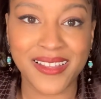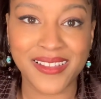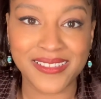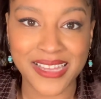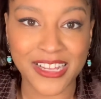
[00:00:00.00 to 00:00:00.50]

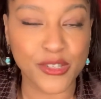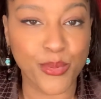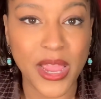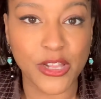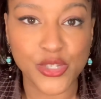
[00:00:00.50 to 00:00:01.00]
Dr.
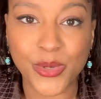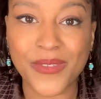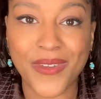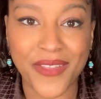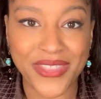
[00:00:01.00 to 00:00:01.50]
Brown
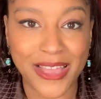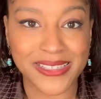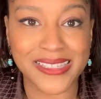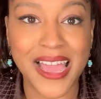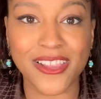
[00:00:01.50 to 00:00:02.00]

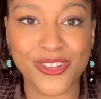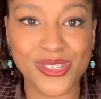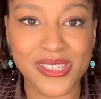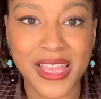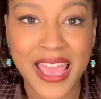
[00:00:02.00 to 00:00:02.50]
$25,000.
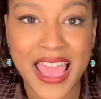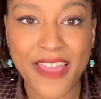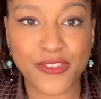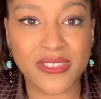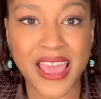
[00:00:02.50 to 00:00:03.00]

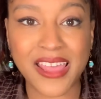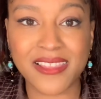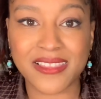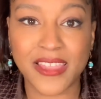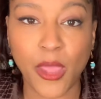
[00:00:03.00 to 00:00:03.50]
After
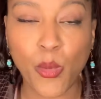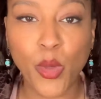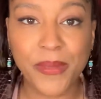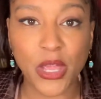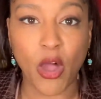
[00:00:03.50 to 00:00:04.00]
that, they will
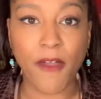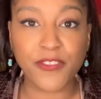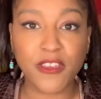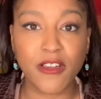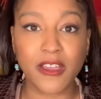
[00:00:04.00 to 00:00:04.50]
be off
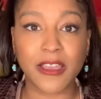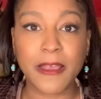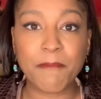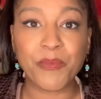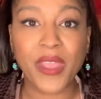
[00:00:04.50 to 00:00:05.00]
the hook,
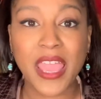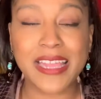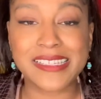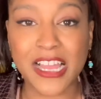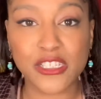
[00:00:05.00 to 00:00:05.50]

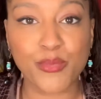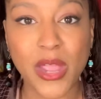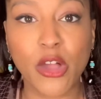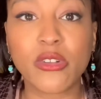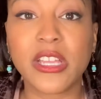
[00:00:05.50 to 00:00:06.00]
and Dr.
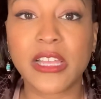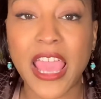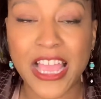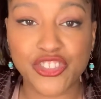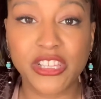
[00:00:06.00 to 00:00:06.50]
Brown can
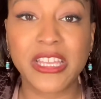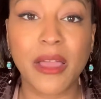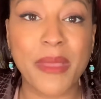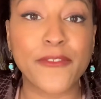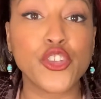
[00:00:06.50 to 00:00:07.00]
actually
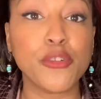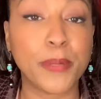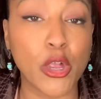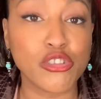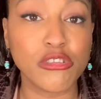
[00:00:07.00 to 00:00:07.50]
come after you
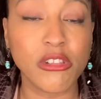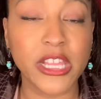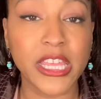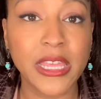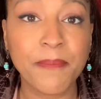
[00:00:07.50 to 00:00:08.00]

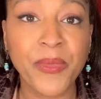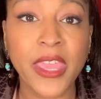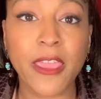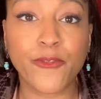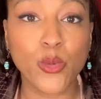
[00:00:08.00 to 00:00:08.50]
personally.
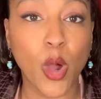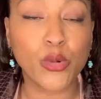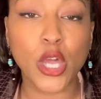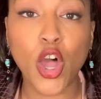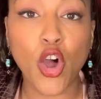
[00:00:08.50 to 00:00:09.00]
If you own
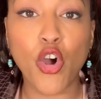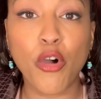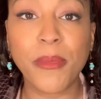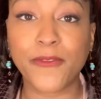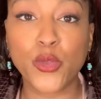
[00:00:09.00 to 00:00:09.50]
a
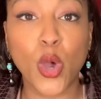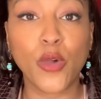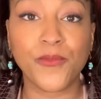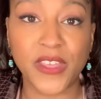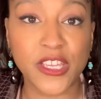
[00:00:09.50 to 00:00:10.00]
home, if you own
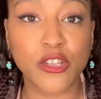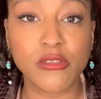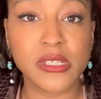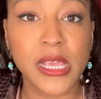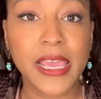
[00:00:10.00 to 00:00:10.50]
vehicles,
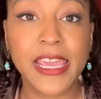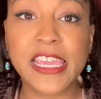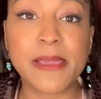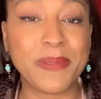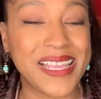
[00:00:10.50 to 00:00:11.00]
he
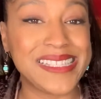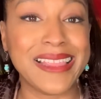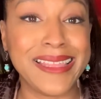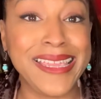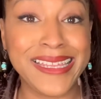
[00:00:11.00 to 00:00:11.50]
can place a
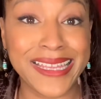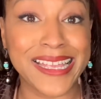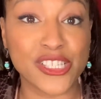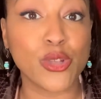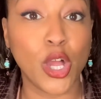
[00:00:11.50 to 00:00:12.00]
lien
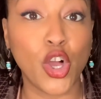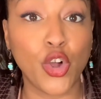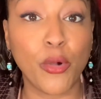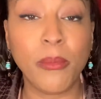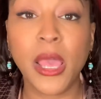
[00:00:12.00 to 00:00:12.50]
against your
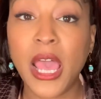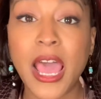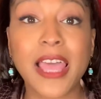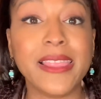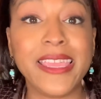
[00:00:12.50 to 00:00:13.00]
home,
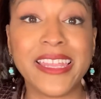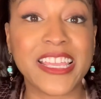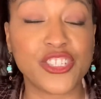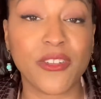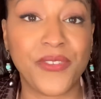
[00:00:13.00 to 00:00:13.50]
a lien
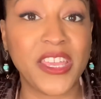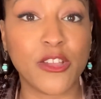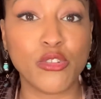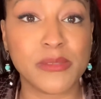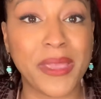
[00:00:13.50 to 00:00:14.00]
against your
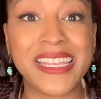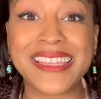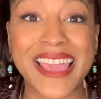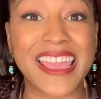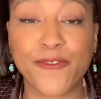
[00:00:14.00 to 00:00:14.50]
vehicles, meaning
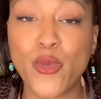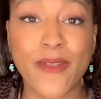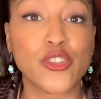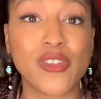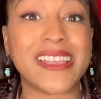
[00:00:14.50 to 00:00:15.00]
that if you
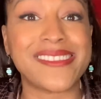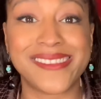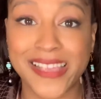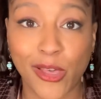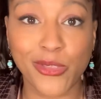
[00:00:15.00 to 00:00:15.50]
ever try to
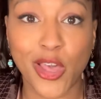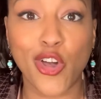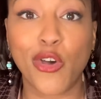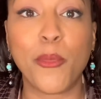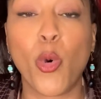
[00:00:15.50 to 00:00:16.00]
sell the
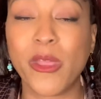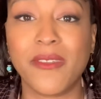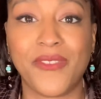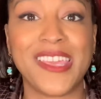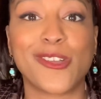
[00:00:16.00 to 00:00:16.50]
home or the
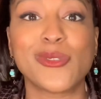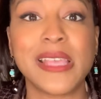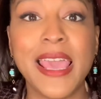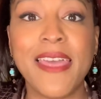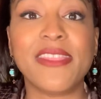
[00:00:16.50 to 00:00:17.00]
vehicles,
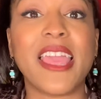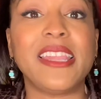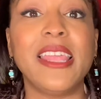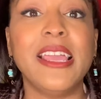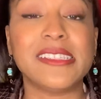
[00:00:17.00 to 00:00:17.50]

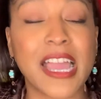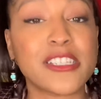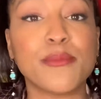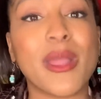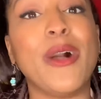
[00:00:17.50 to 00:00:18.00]
then
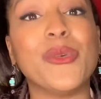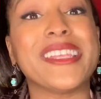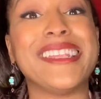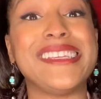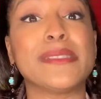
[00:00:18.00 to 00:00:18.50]
Dr. Brown will
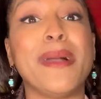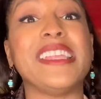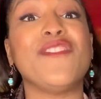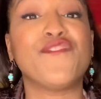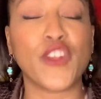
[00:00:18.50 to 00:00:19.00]
get his money
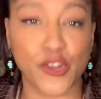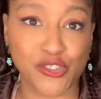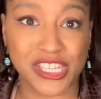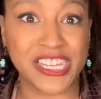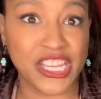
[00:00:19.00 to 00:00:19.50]

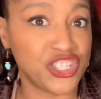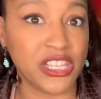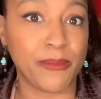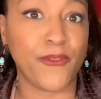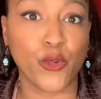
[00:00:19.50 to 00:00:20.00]
first, initially,
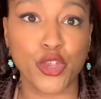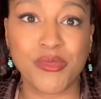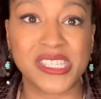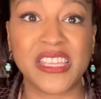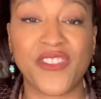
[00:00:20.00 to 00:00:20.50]
before you
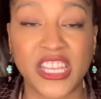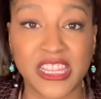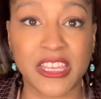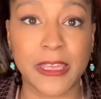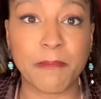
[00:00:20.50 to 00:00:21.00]
receive anything.